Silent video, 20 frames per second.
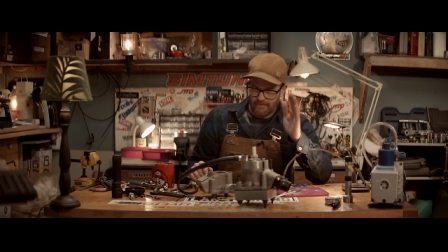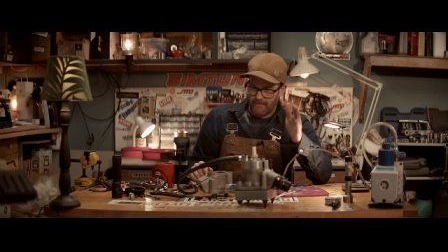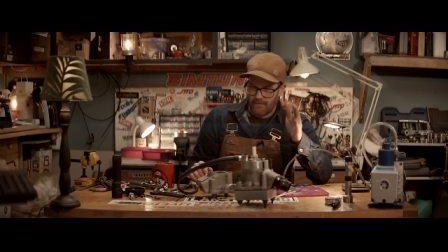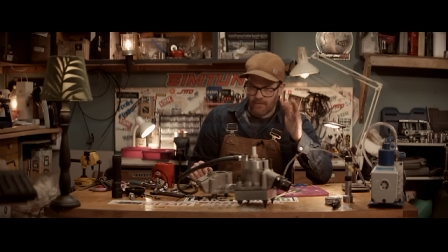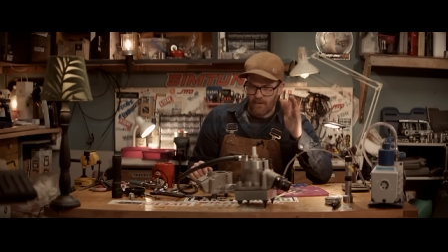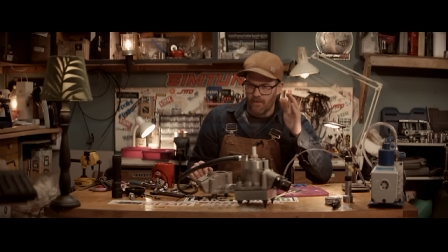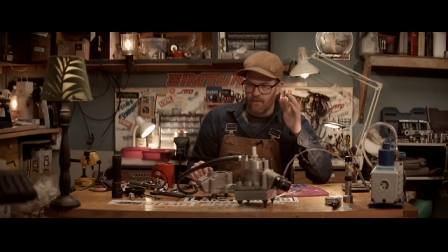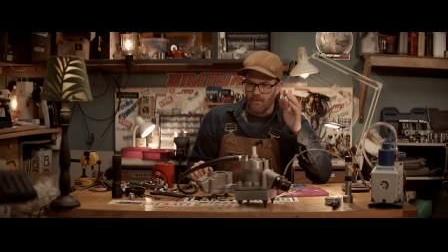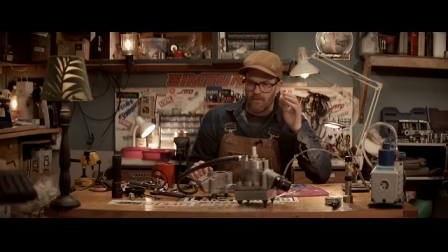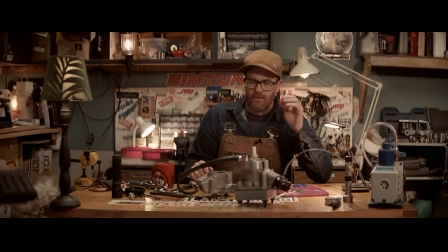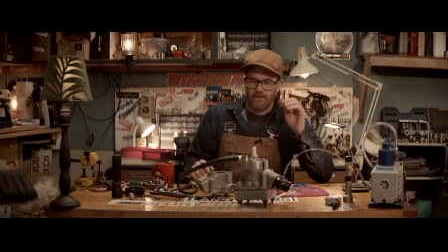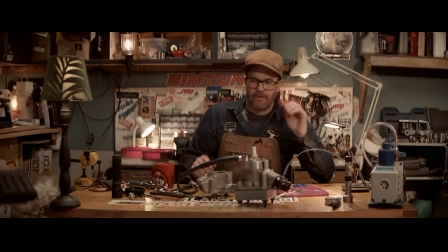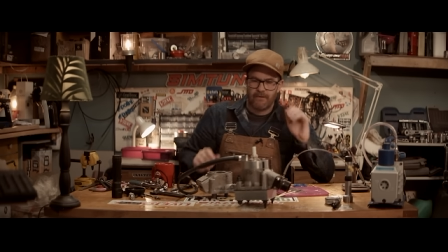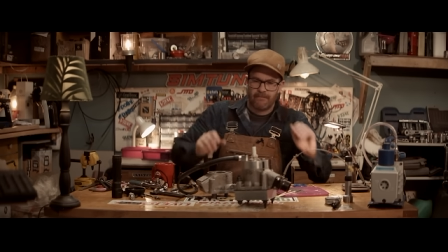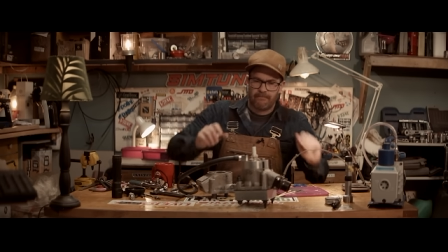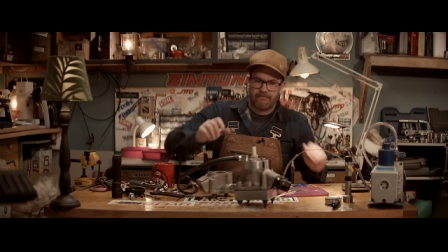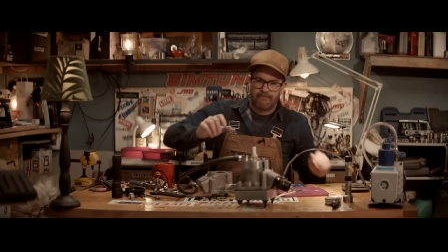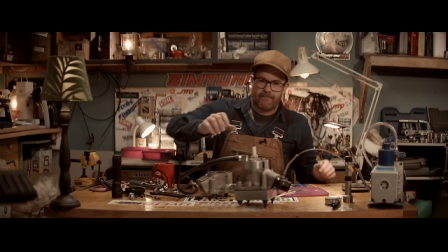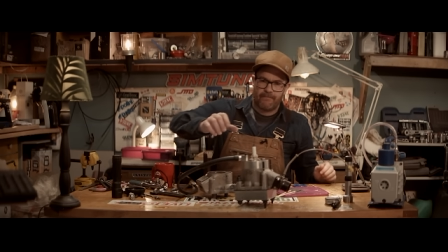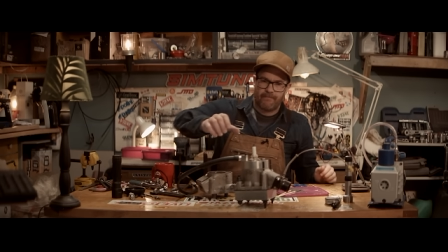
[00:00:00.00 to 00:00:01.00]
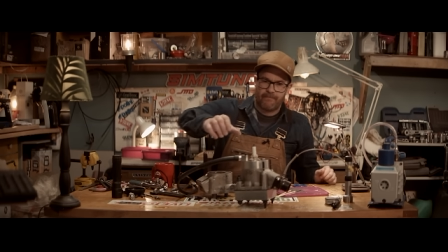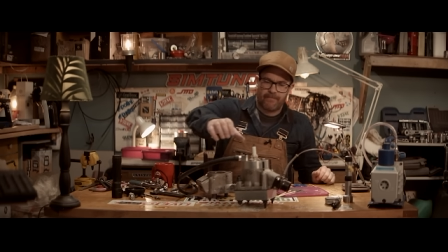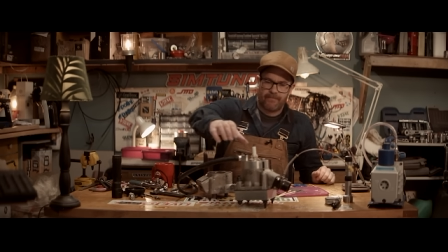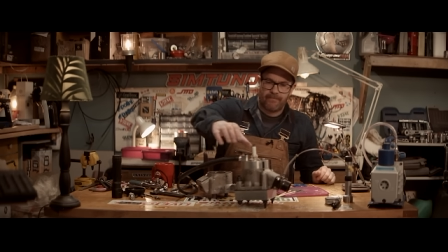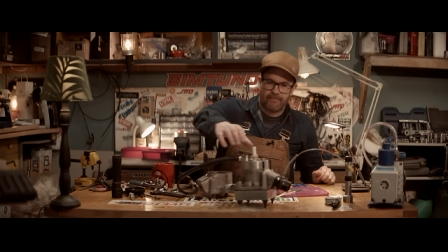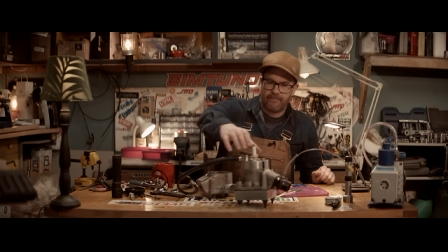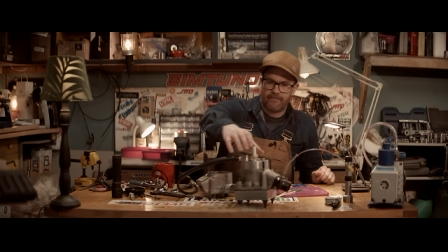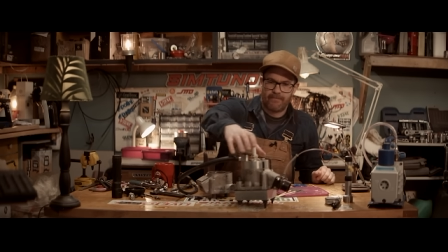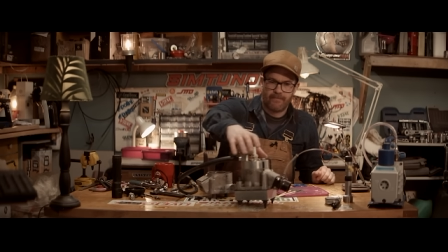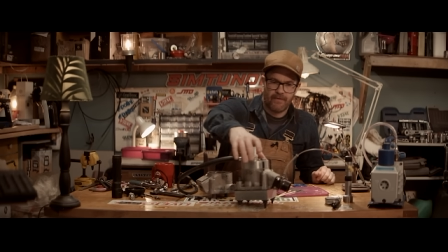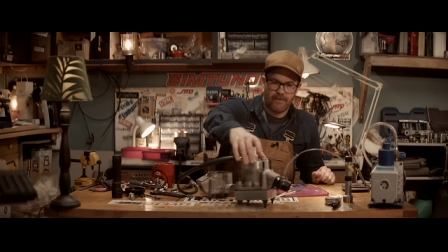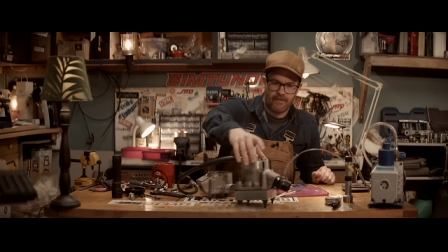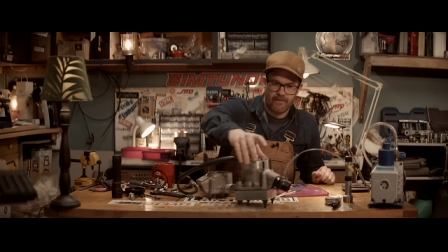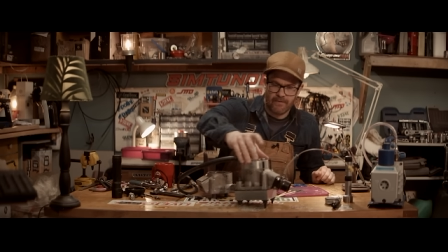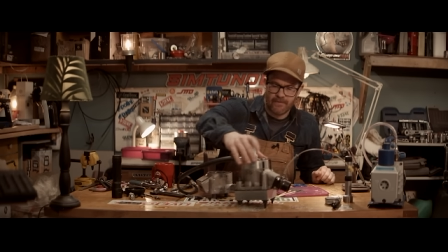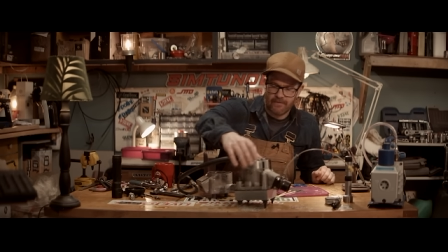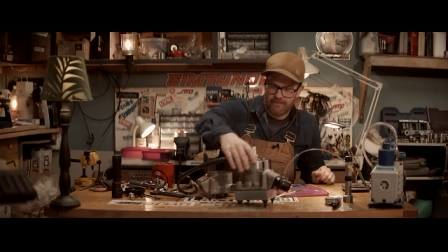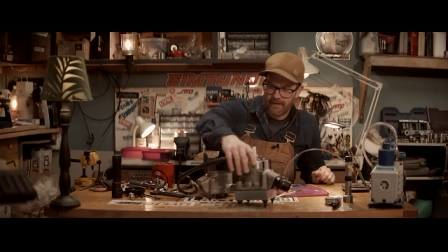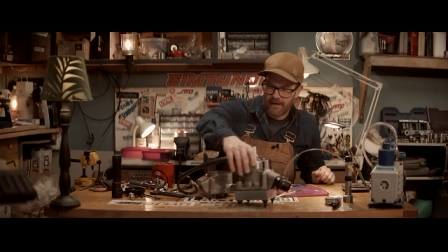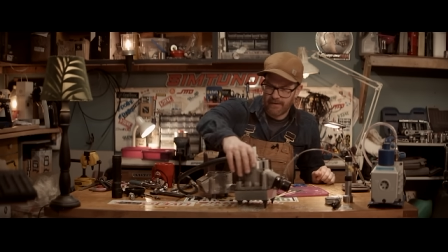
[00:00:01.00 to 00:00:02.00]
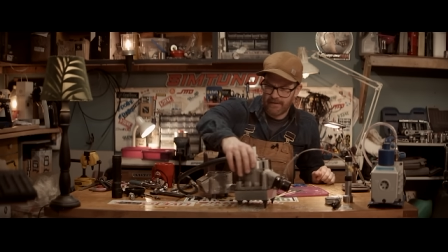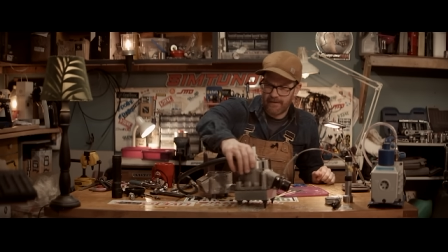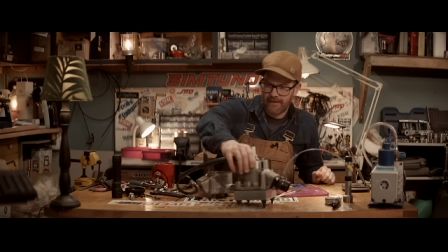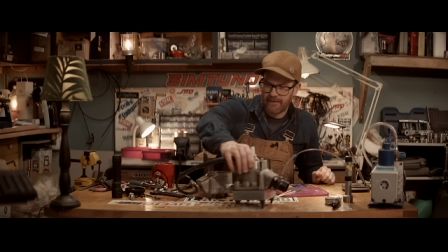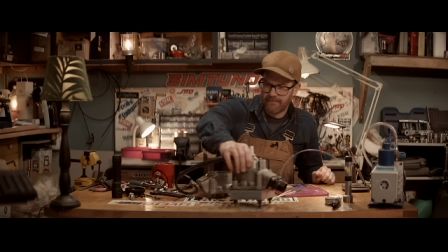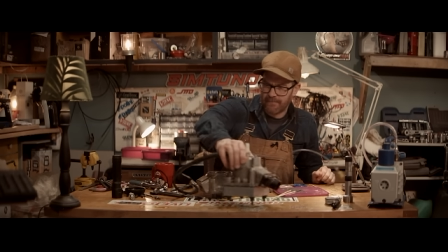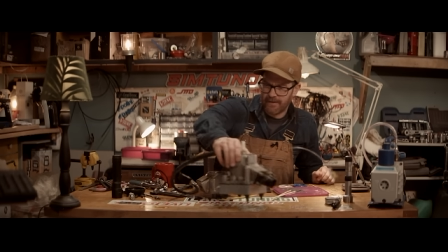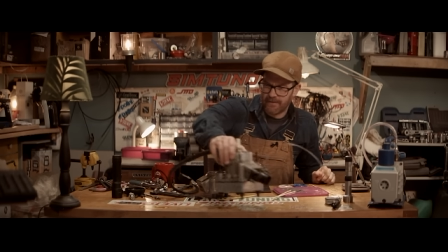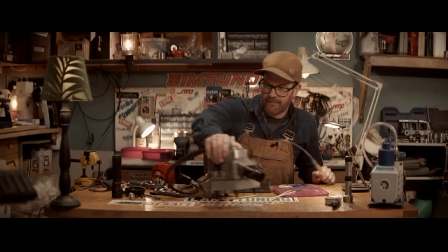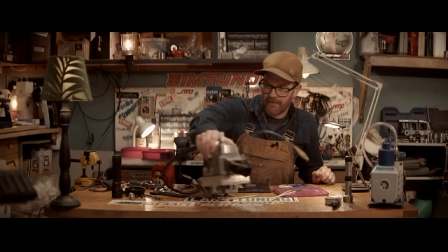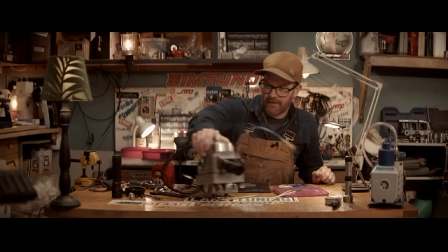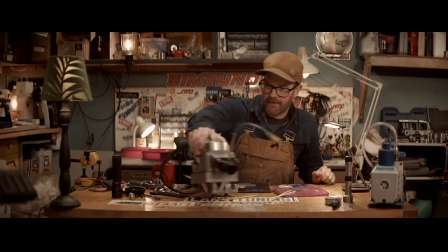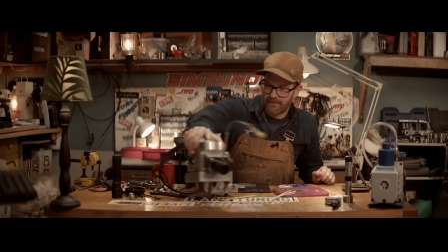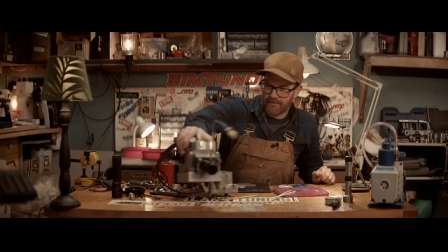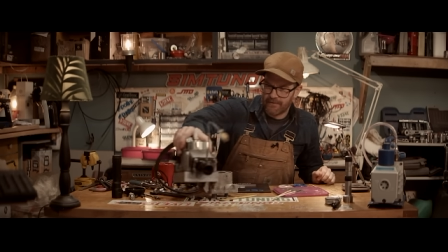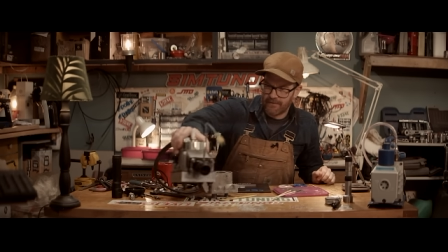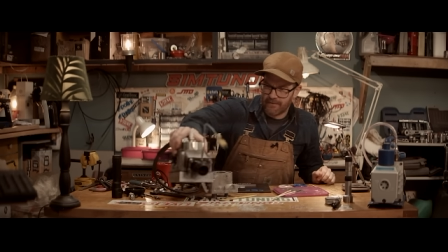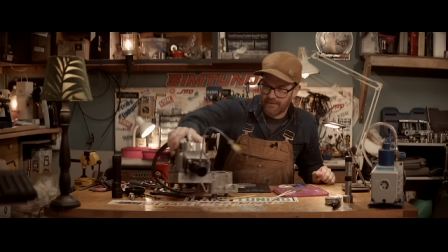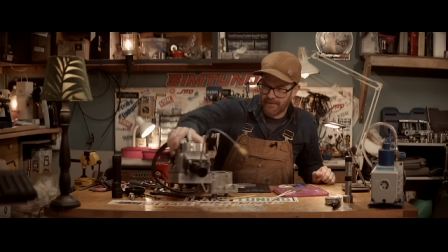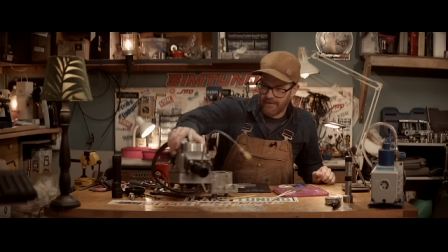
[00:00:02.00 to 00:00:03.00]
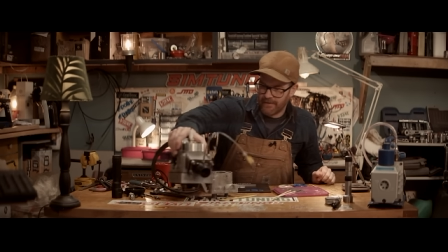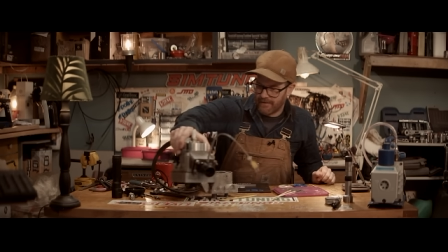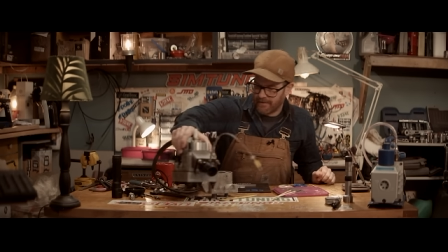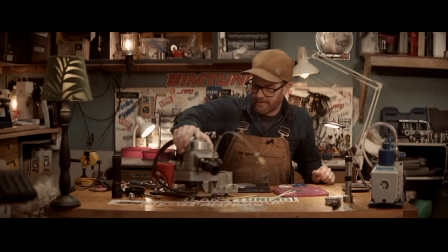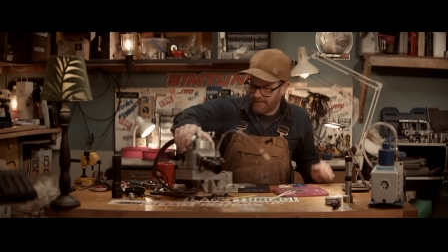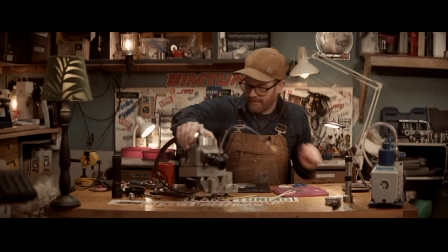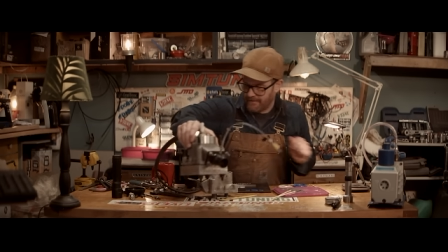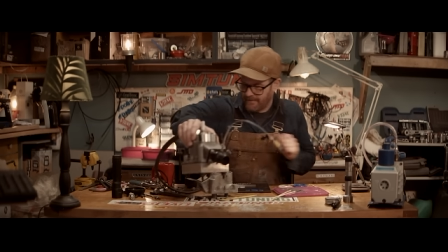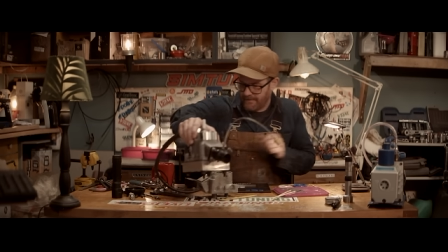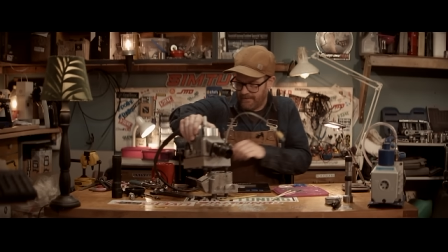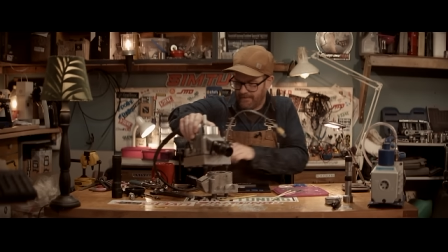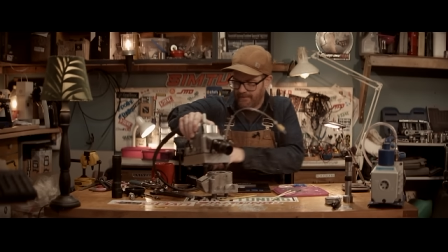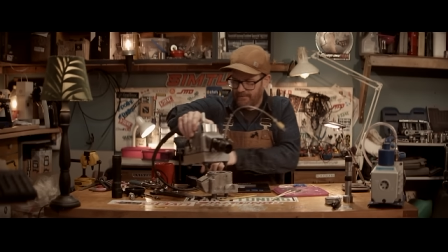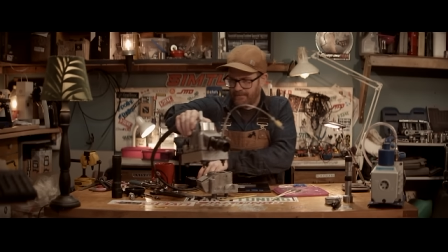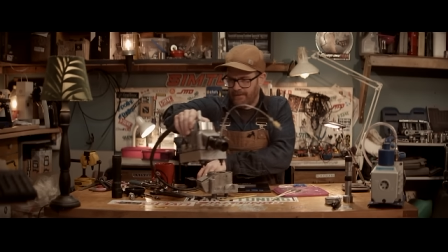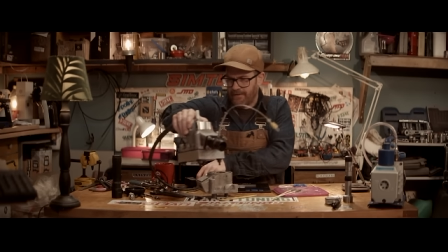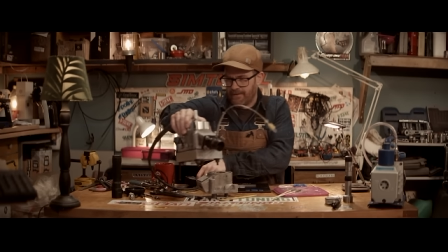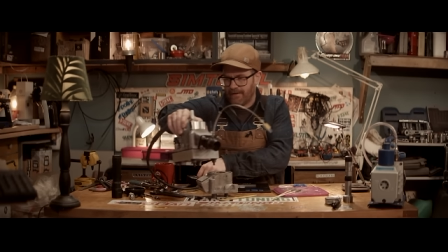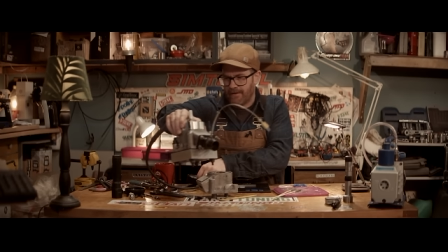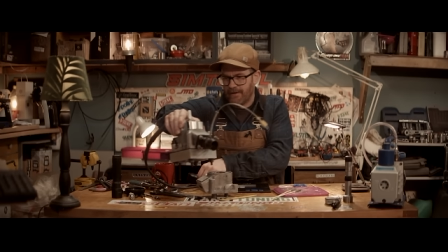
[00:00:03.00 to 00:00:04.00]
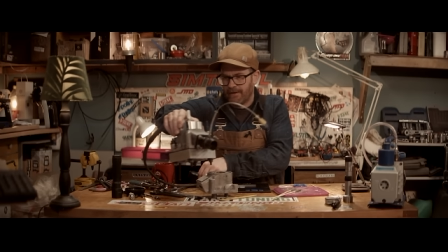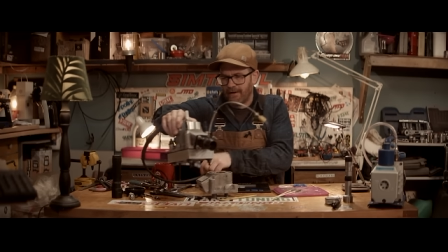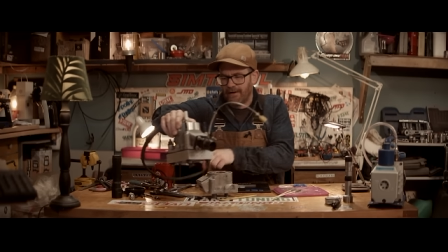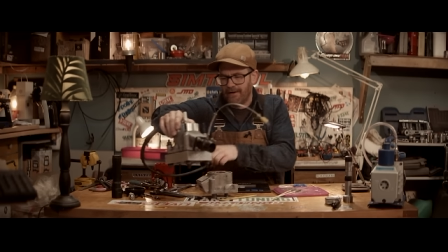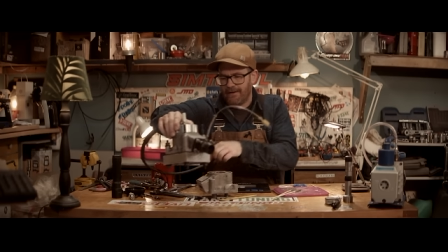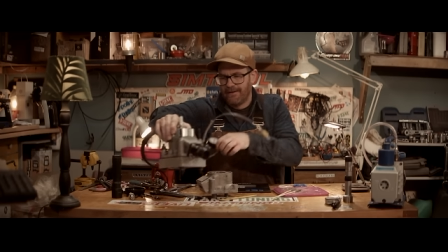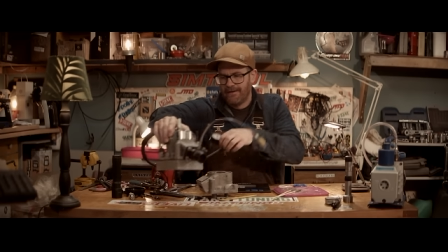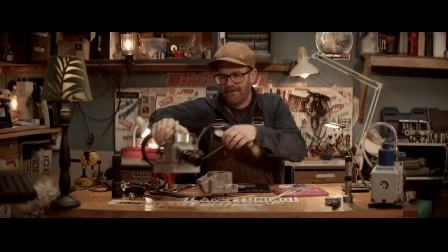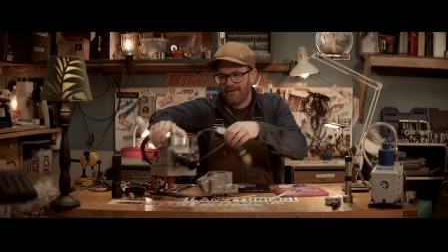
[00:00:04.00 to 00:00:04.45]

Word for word: No, no, I can't be bothered uh, with the